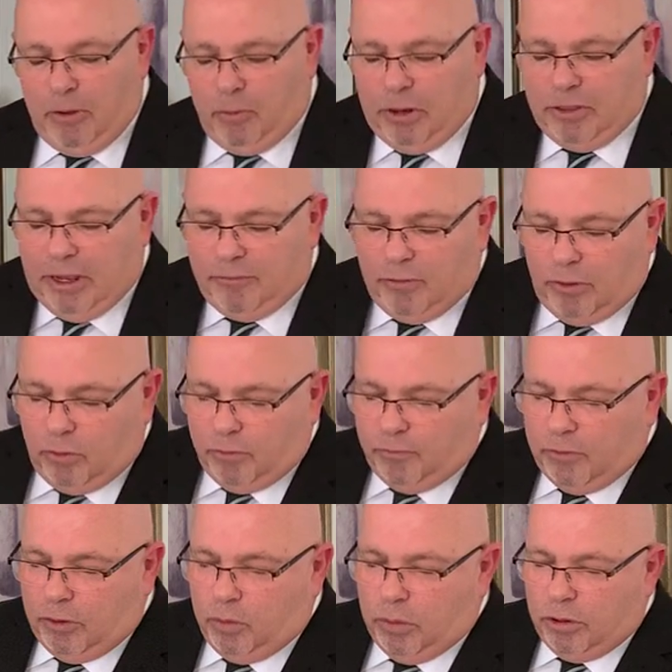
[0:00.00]
We are thankful, Lord,
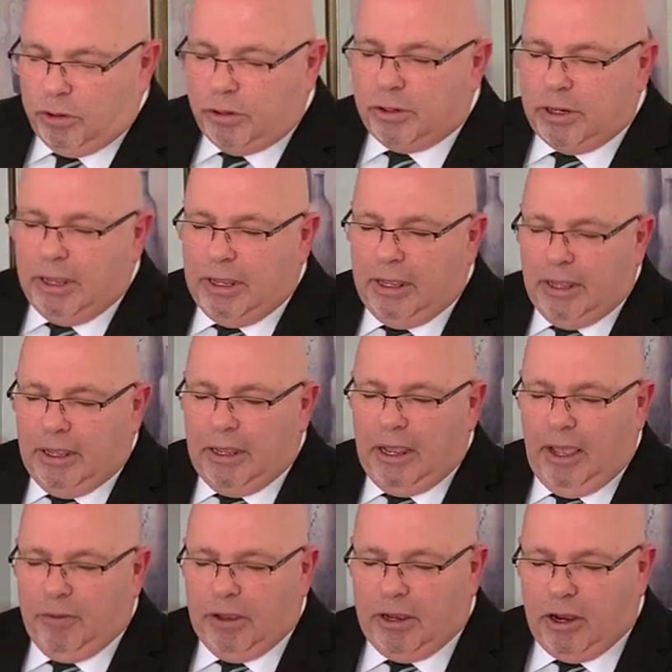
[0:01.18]
for your word
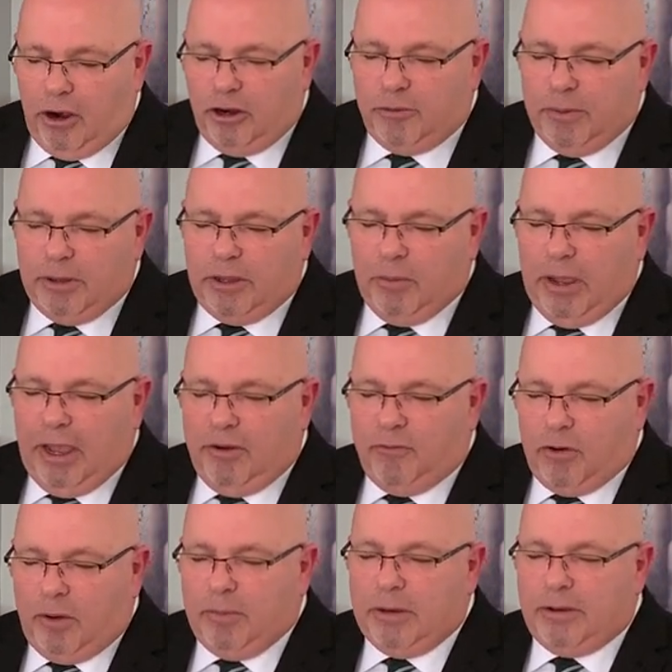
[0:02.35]
and the encouragement that we have
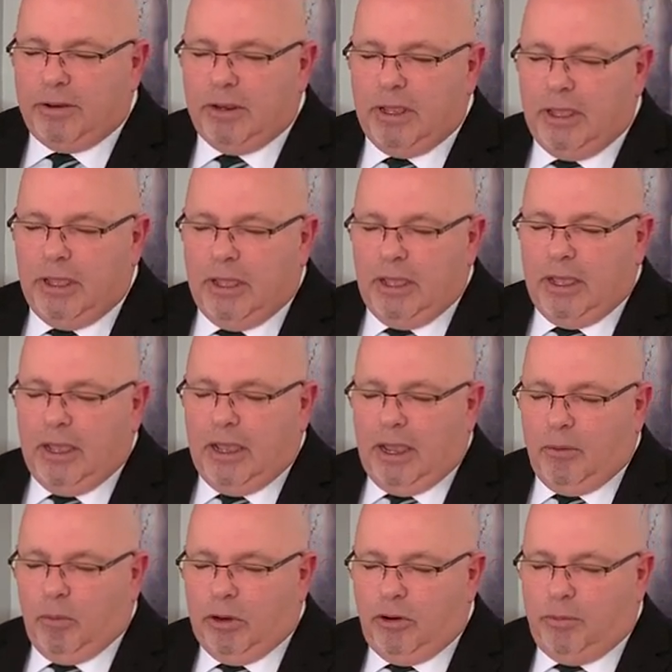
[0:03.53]
from it.
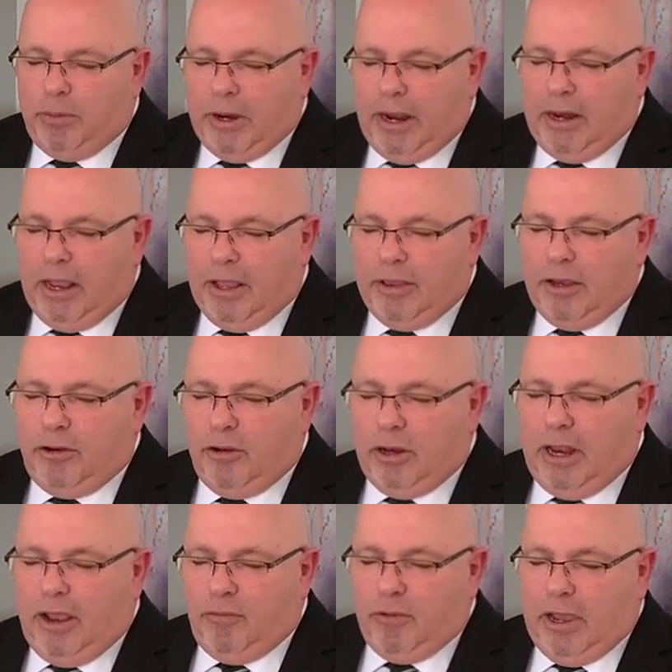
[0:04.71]
And we do pray now that you'd
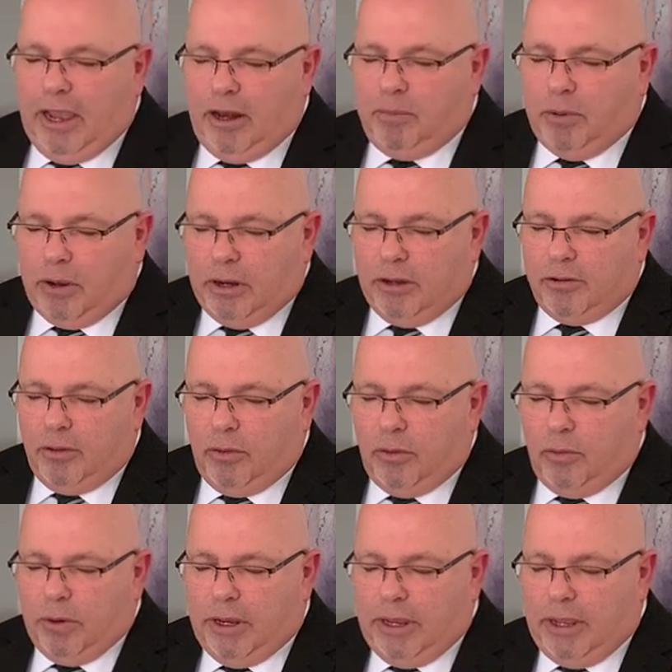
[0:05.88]
have your hand upon us,
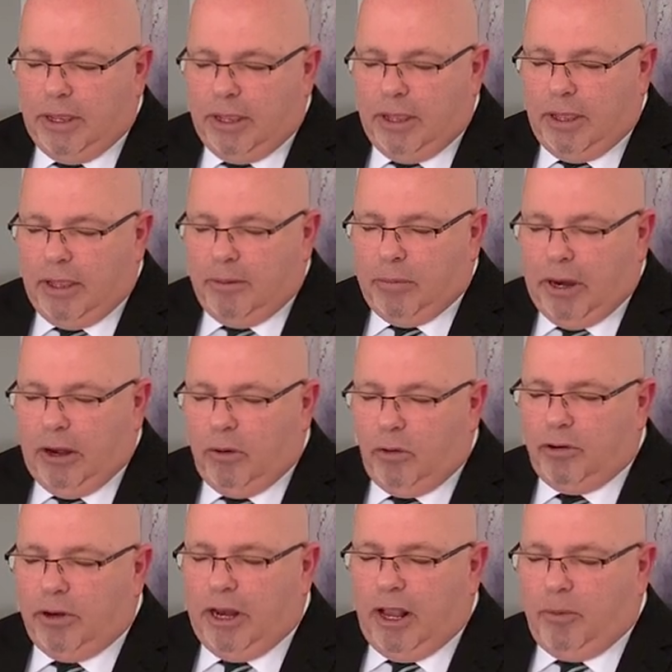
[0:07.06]
Lord. We pray,
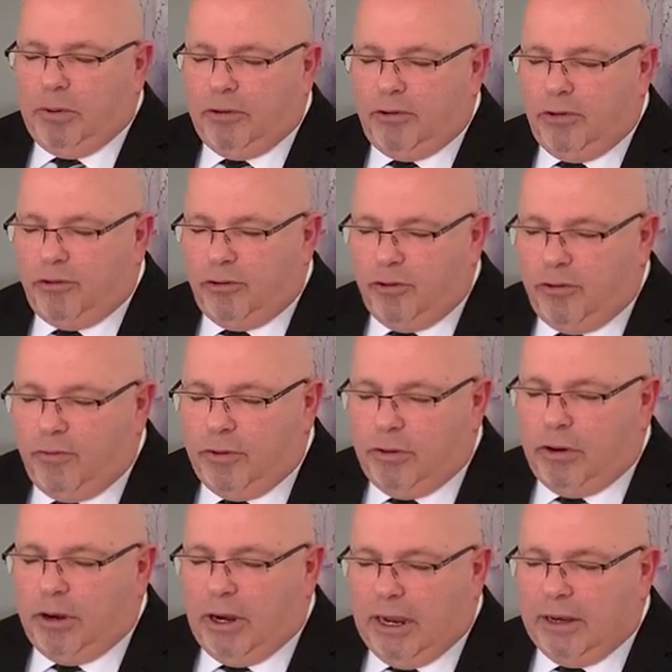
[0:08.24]
Lord, you'd help us to serve
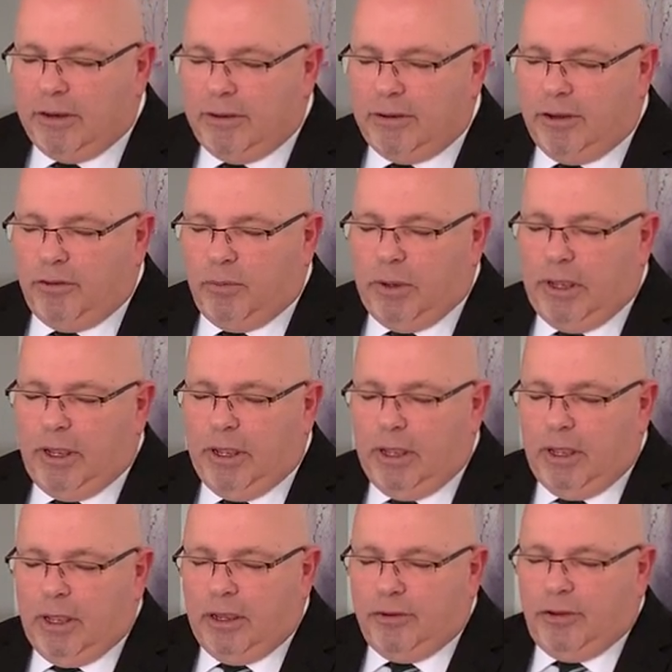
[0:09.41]
you aright. As we
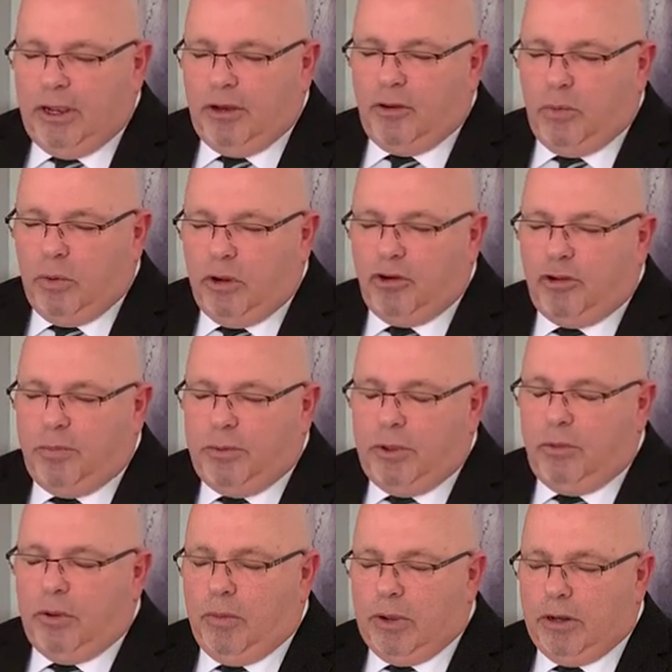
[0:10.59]
seek to worship
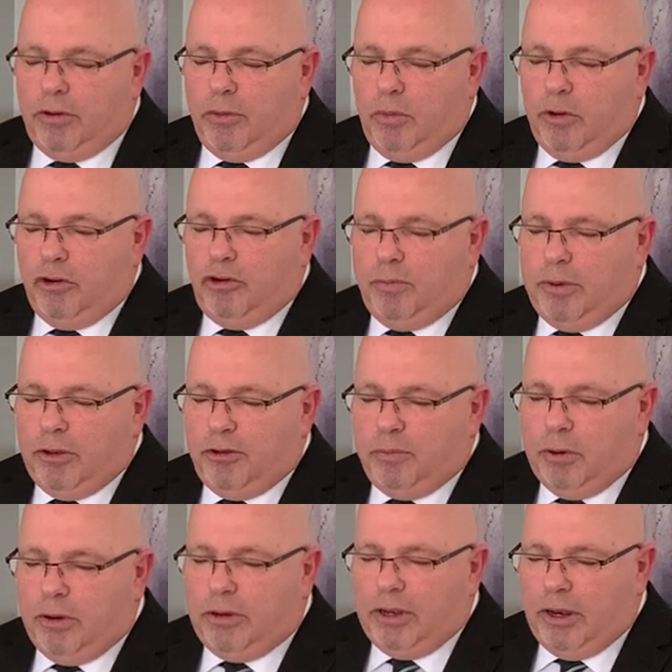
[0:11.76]
you, we want to worship in
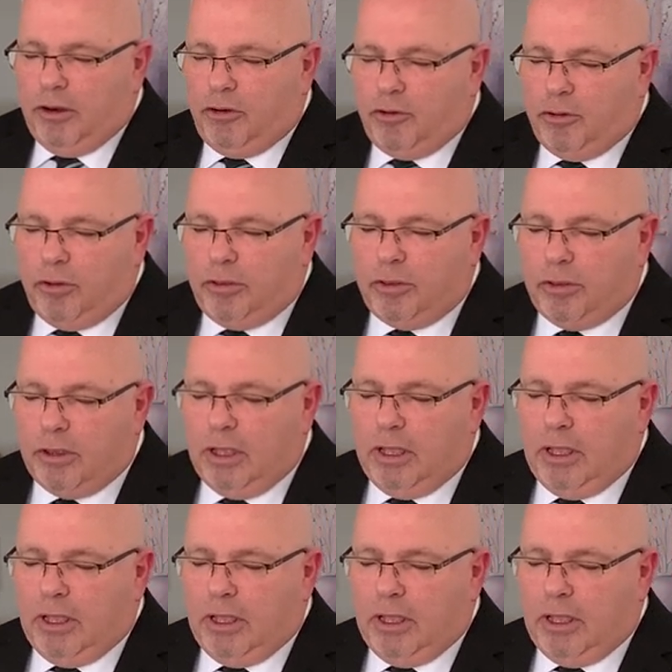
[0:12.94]
spirit and in truth.